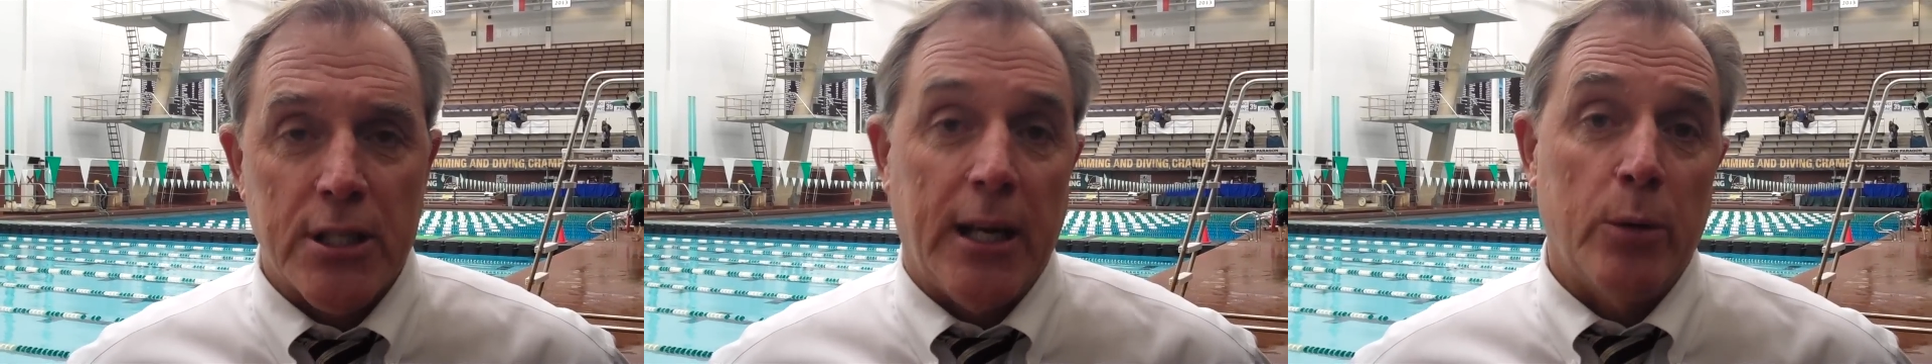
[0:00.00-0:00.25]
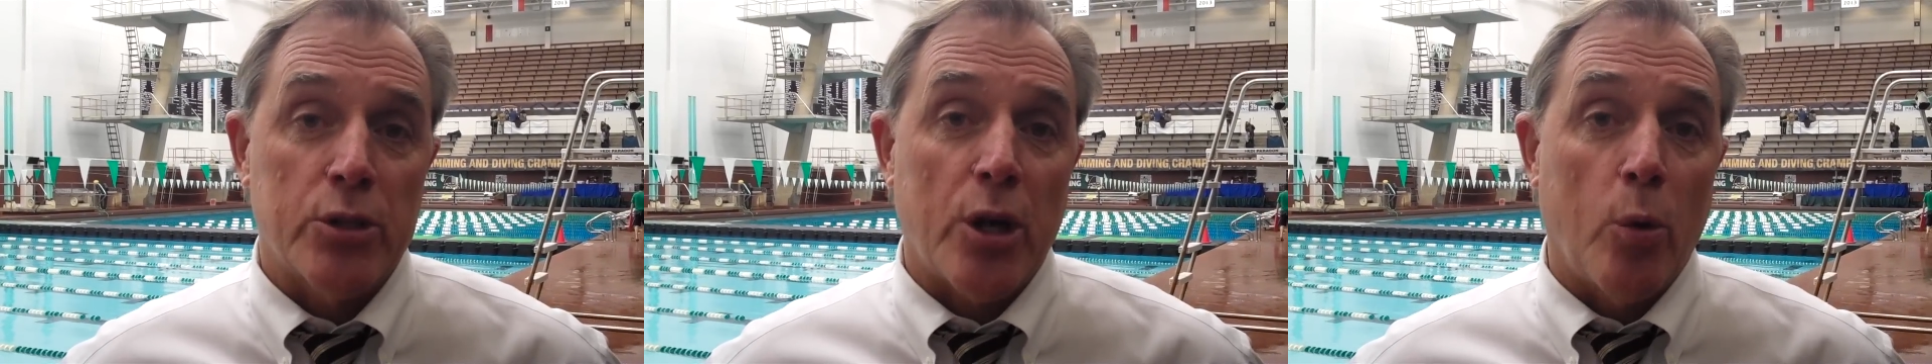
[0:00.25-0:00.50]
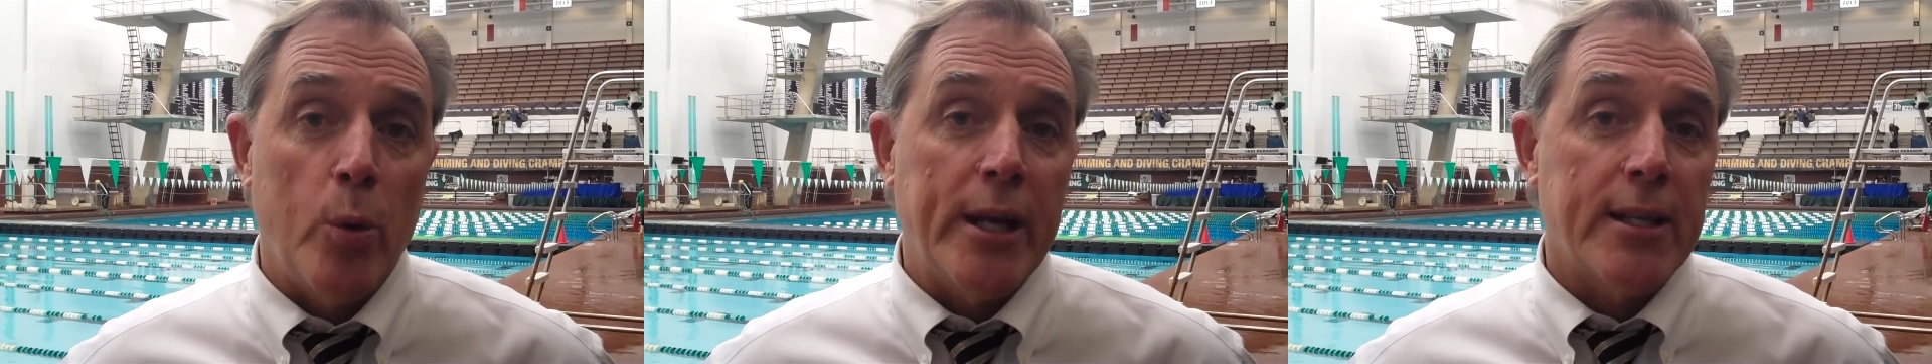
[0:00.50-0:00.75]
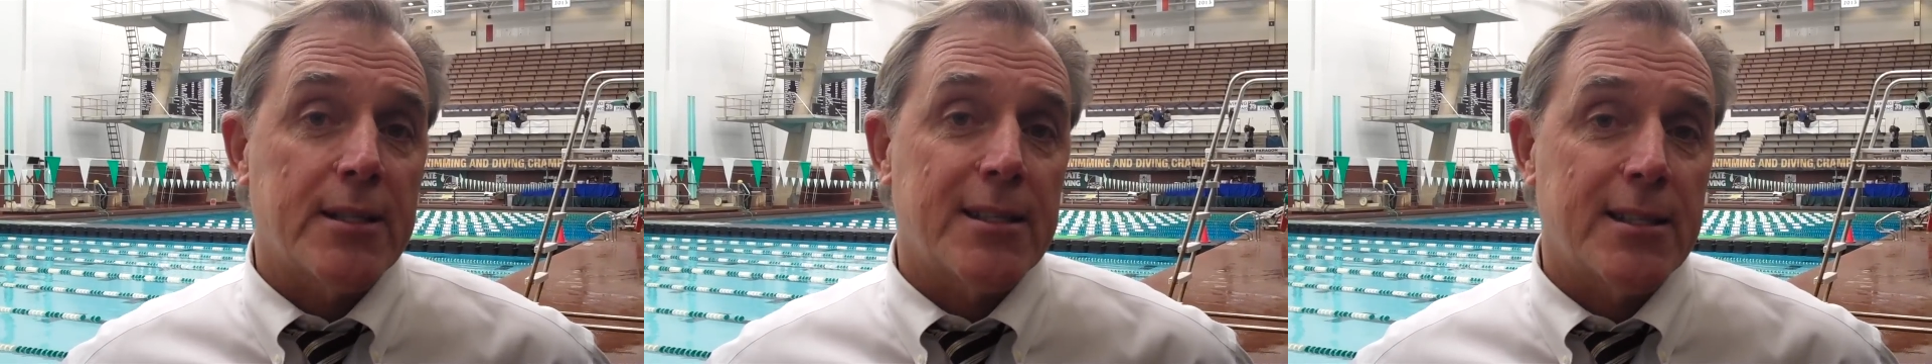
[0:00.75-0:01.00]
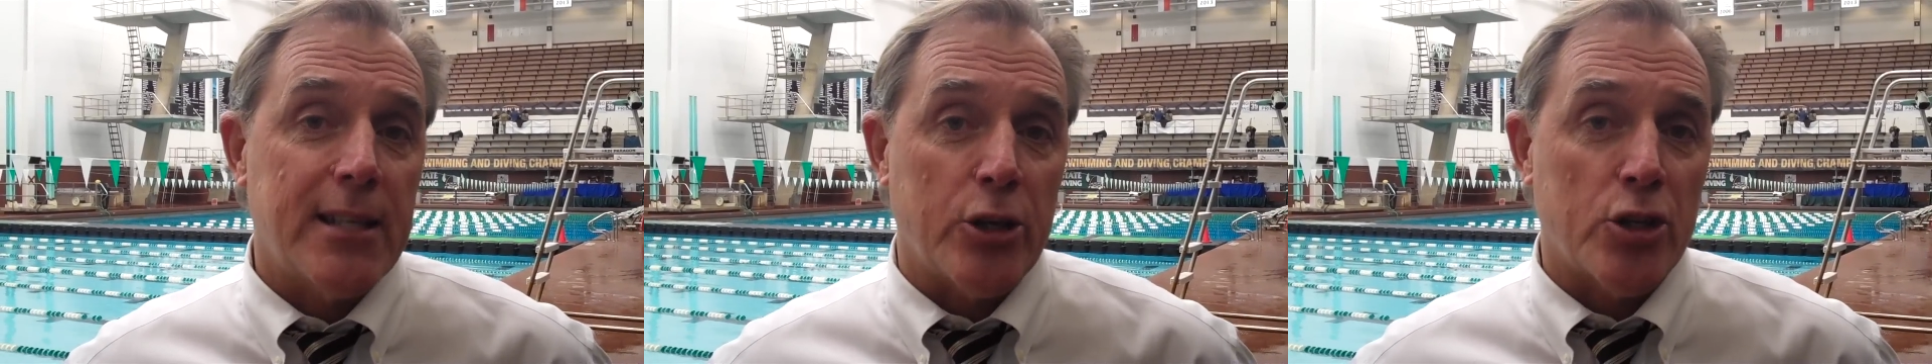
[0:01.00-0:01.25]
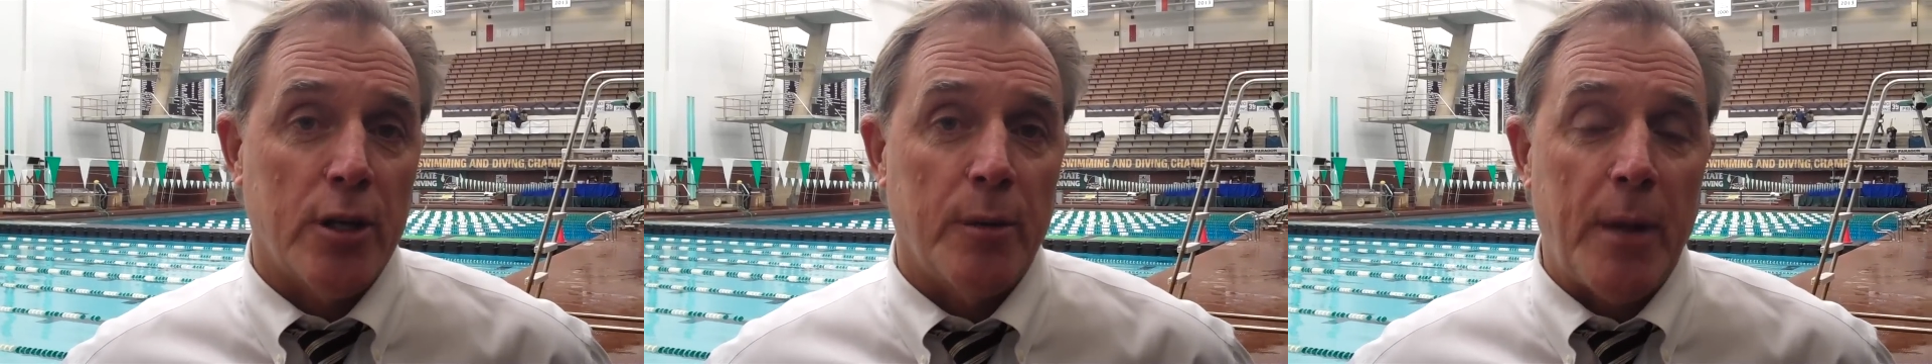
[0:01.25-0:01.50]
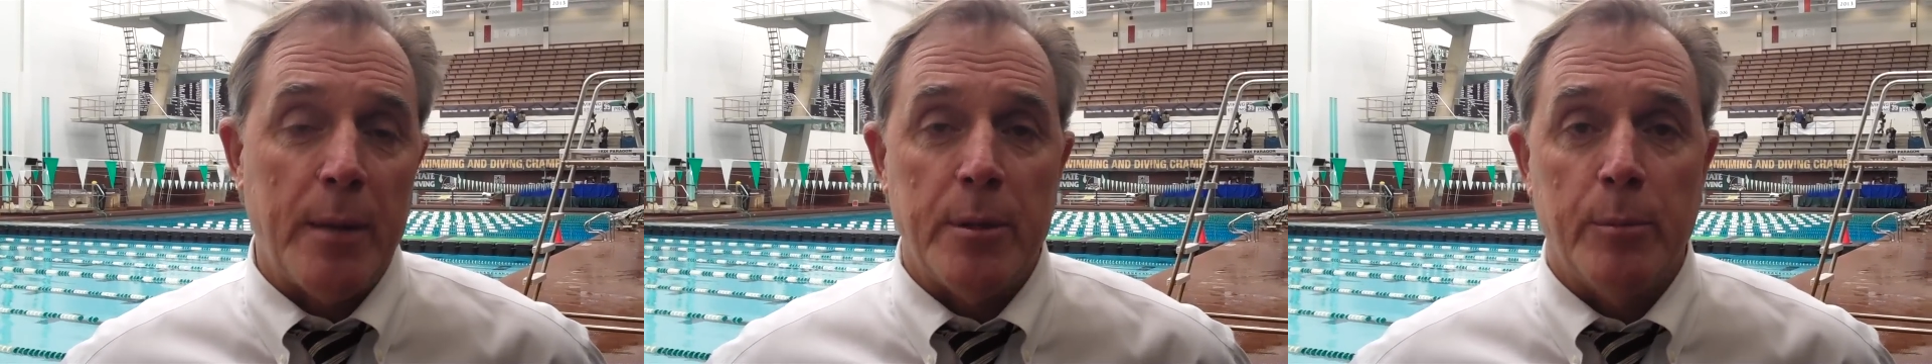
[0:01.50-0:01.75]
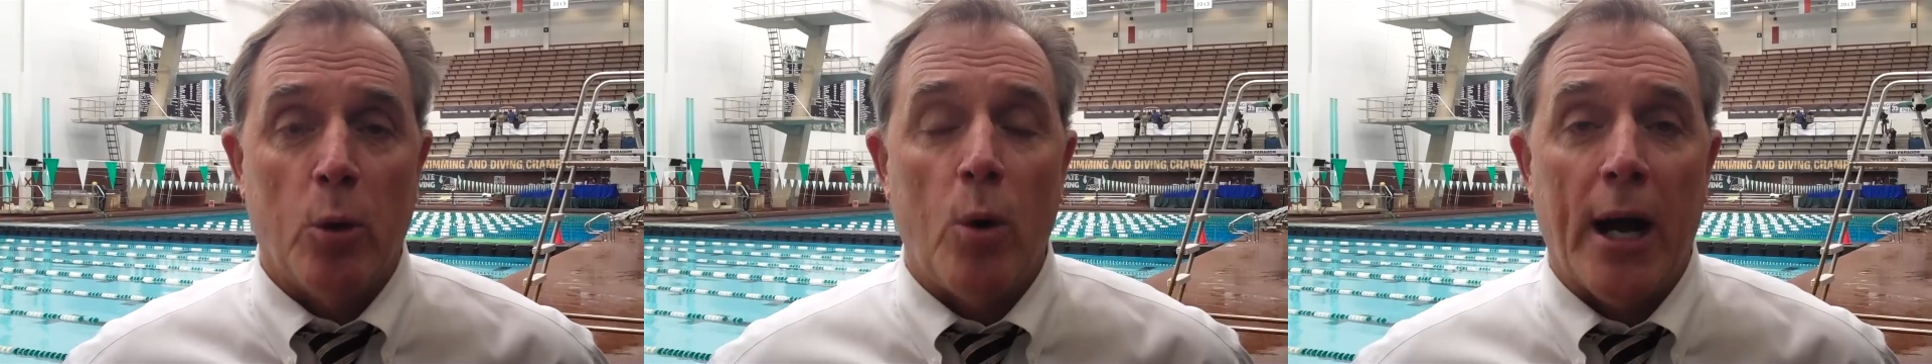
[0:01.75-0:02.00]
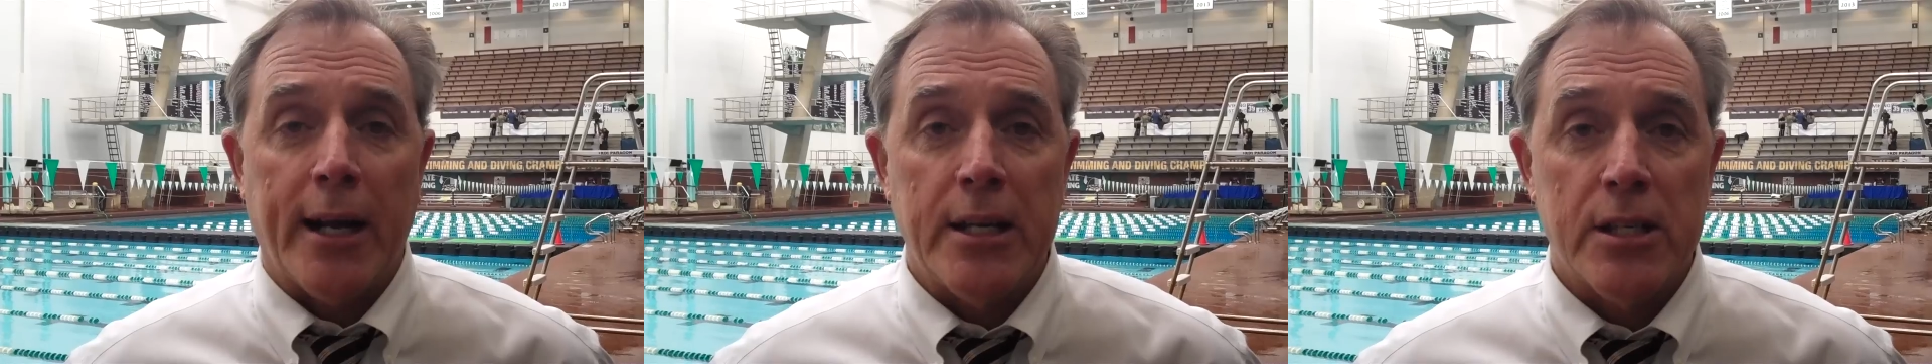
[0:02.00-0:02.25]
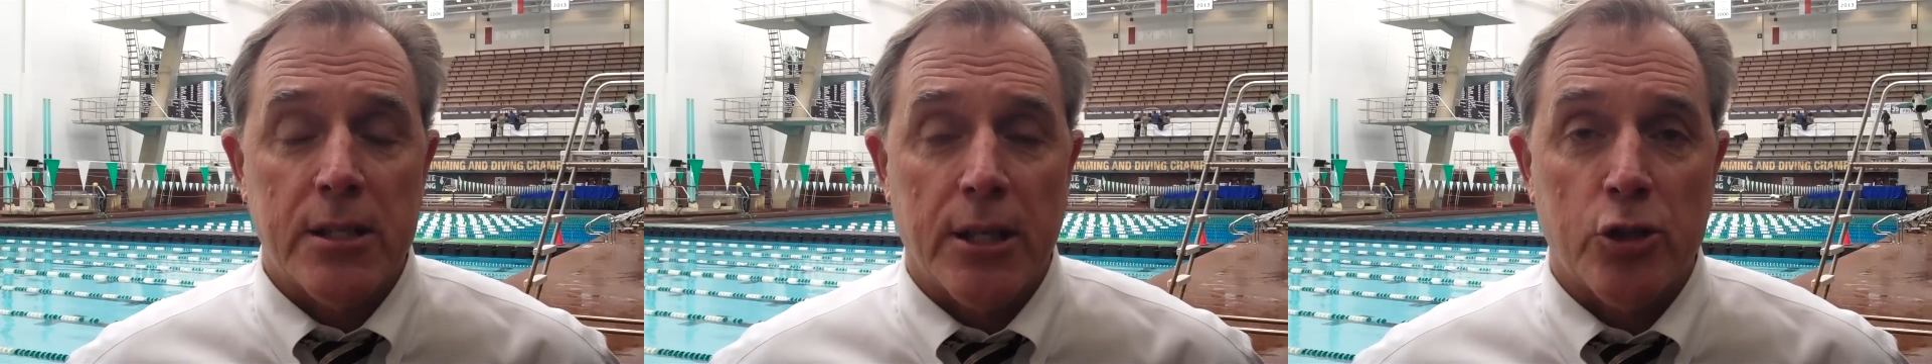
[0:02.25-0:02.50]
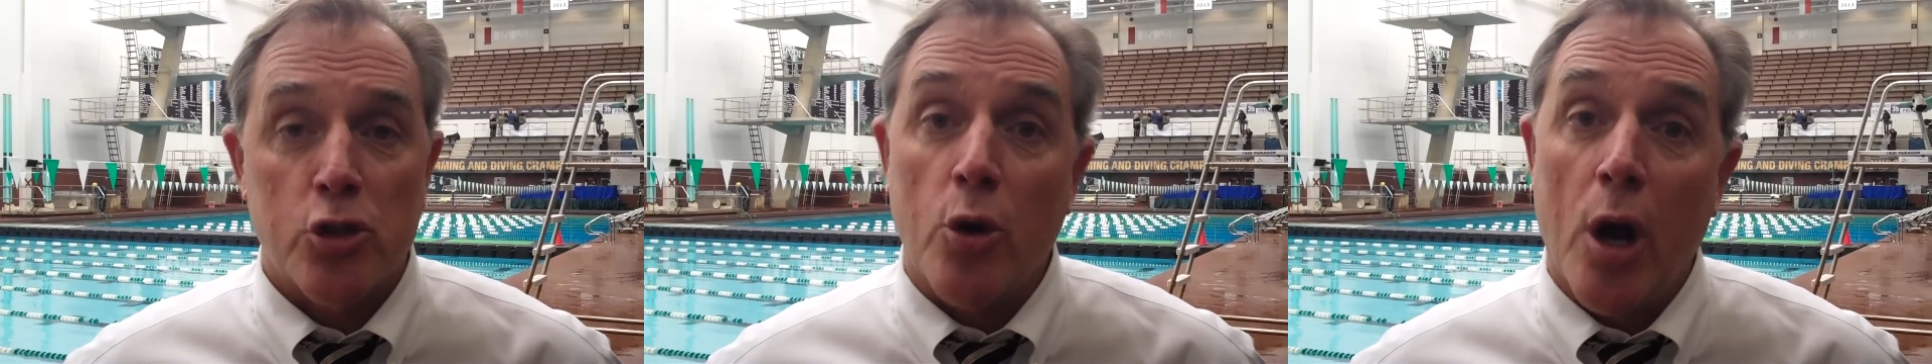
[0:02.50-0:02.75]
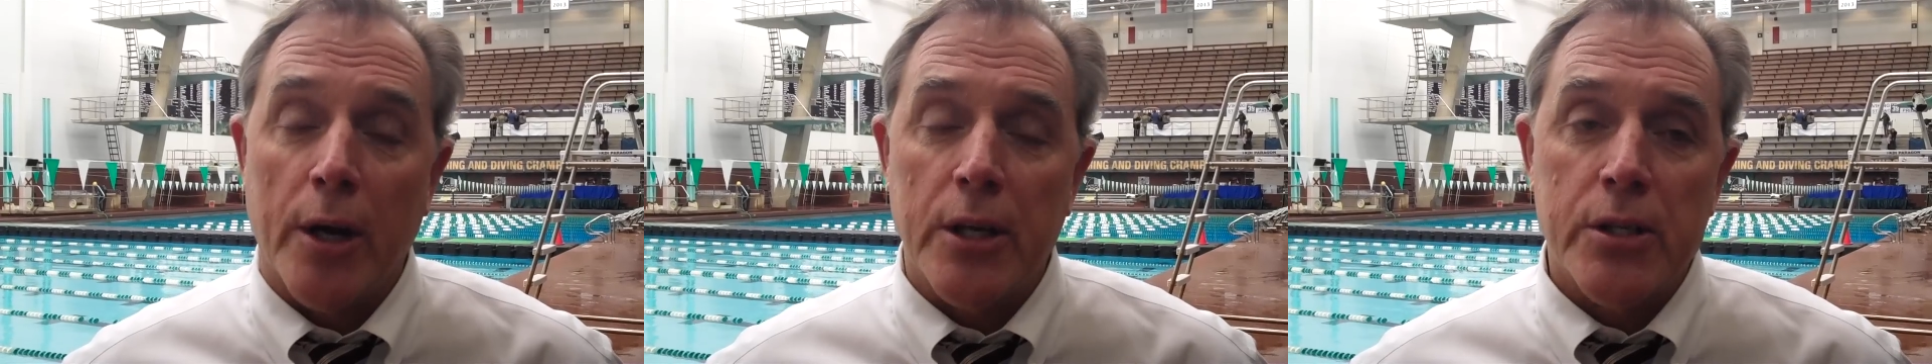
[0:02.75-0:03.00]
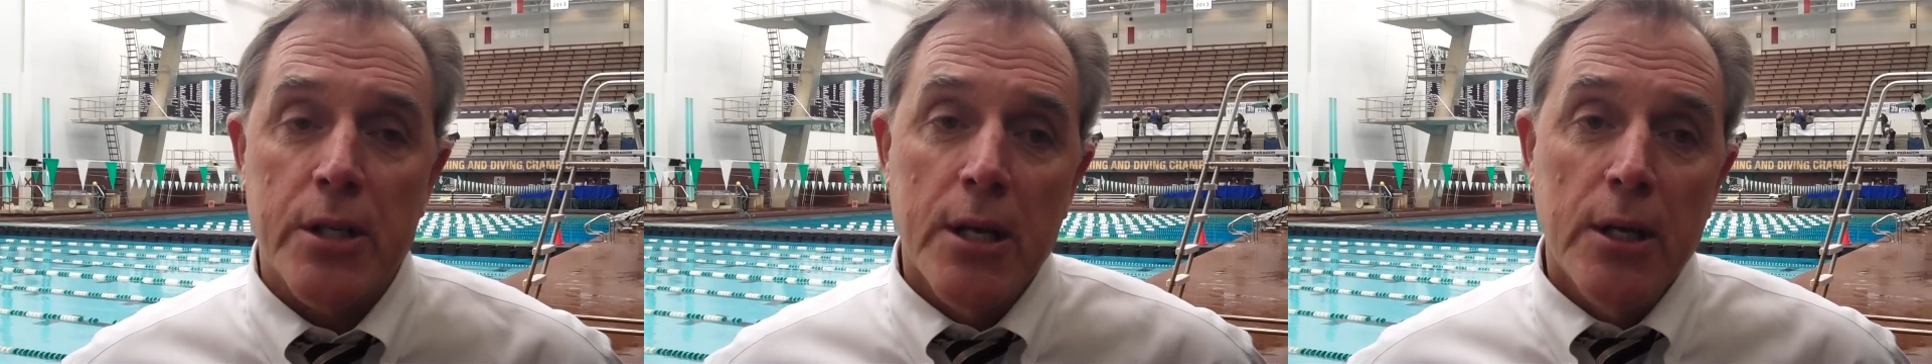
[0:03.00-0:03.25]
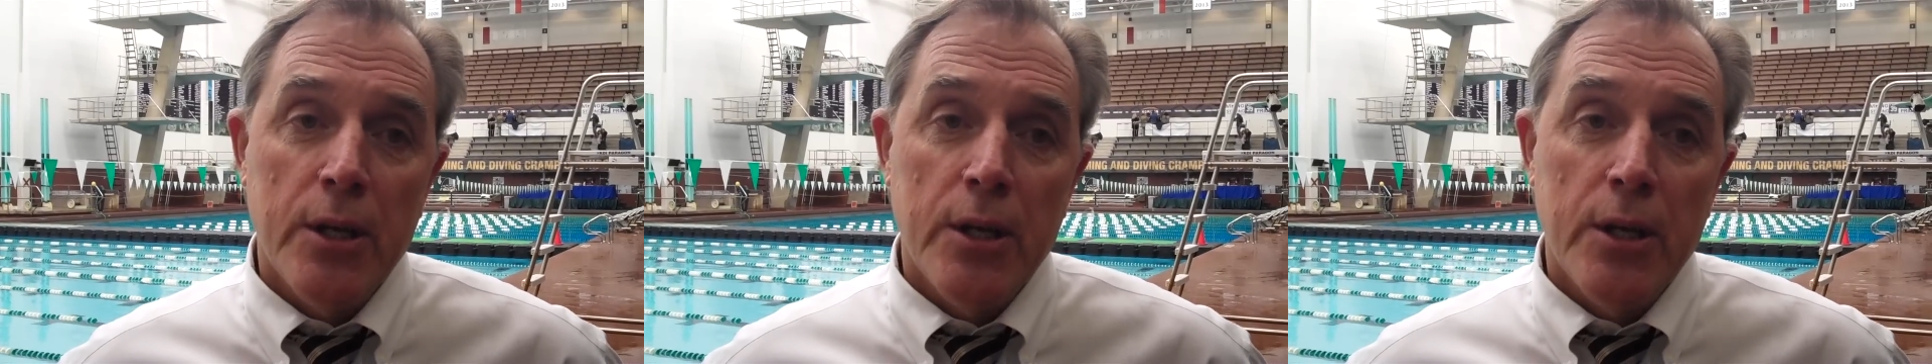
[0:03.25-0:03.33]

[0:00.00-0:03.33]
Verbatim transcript: Today was our weakest session and maybe Milwaukee's uh, strongest.